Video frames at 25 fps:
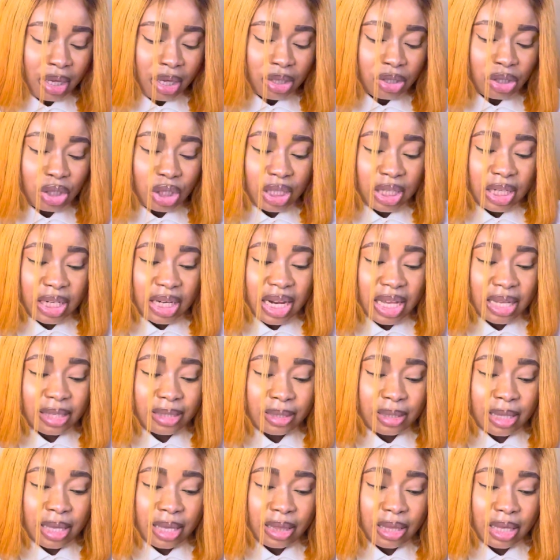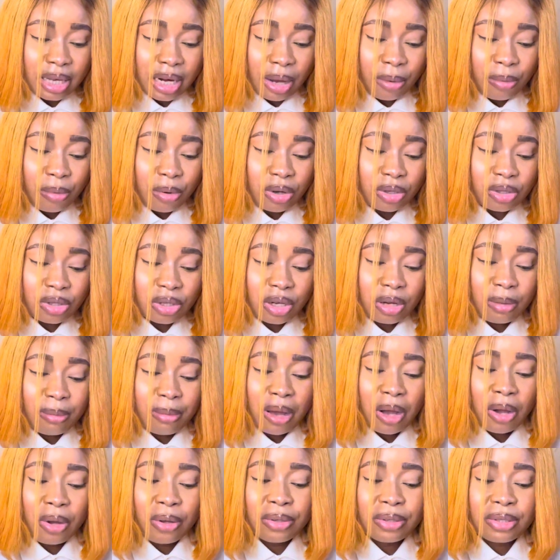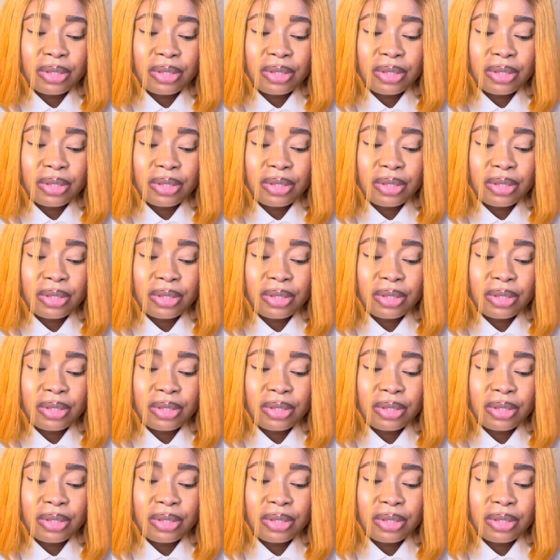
So the next thing that I want to talk about,